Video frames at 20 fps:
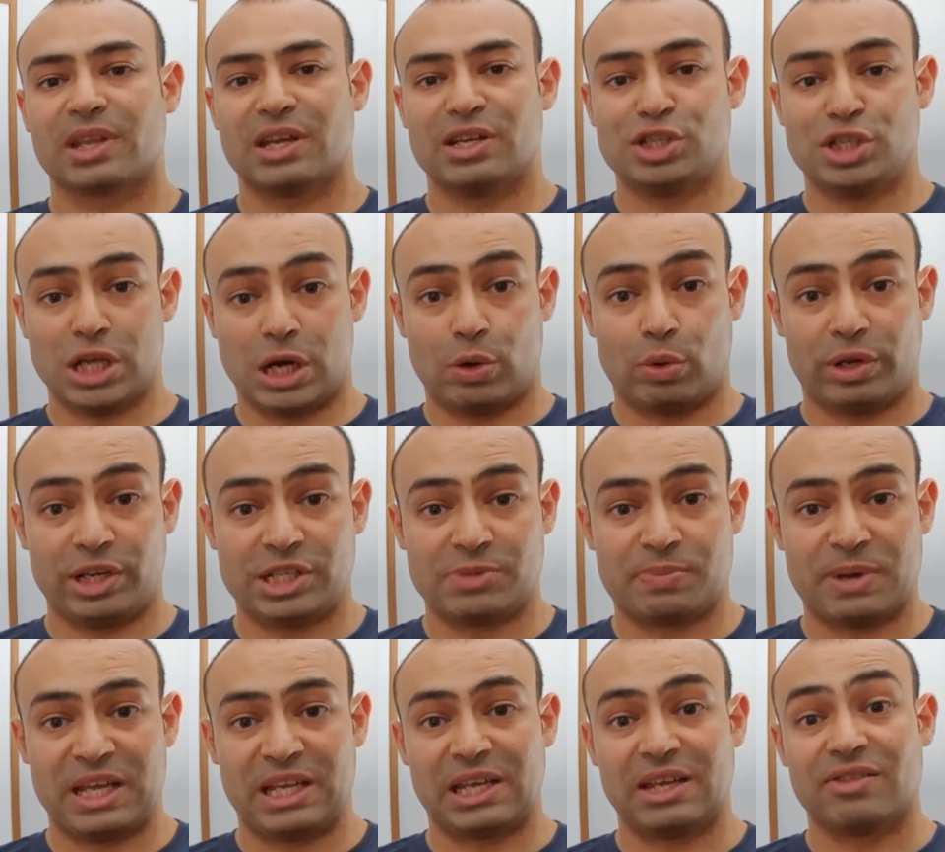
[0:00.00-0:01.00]
Generally
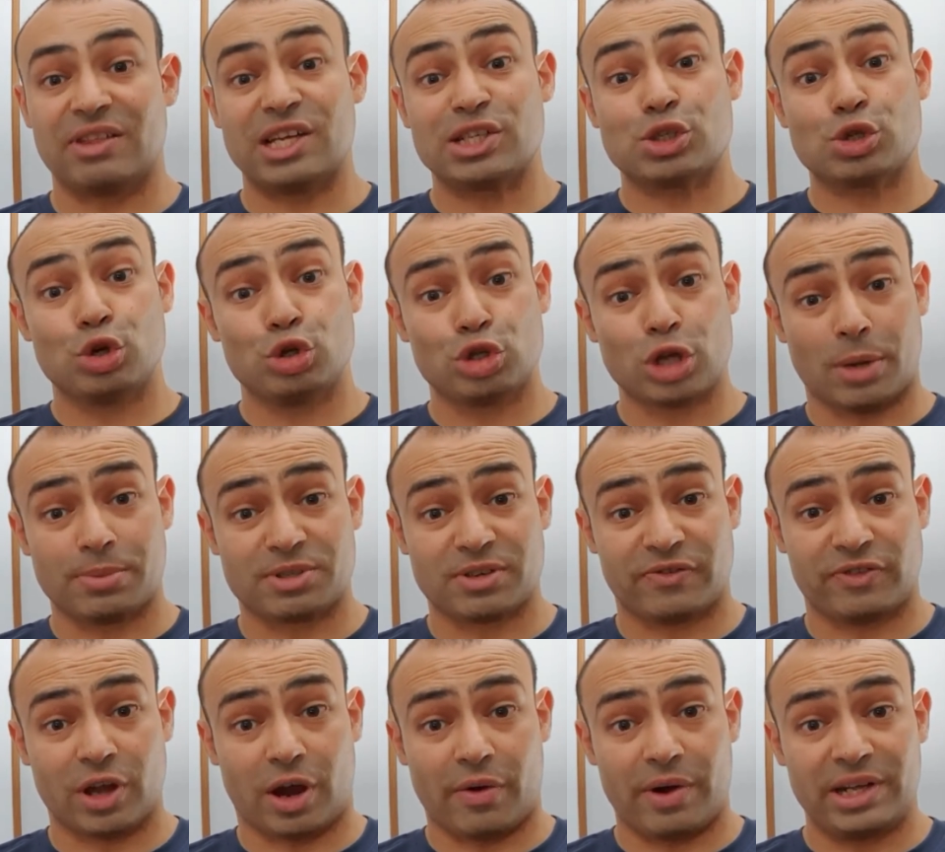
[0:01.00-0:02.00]
speaking, there's 2 types of
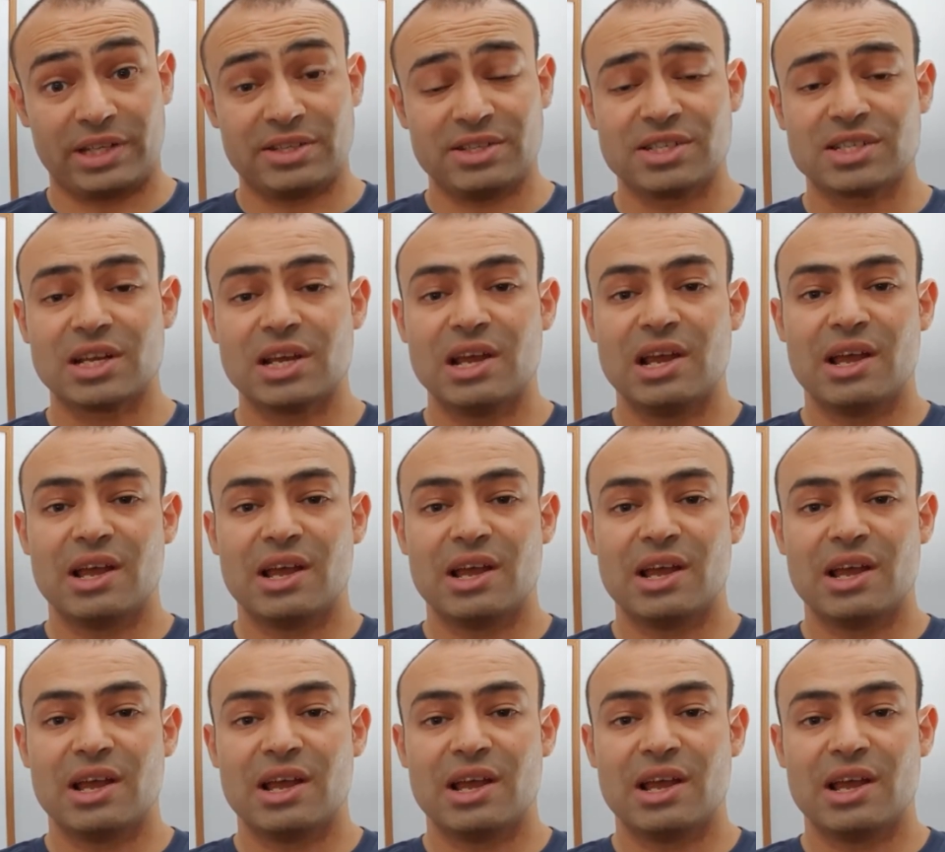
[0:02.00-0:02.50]
directors.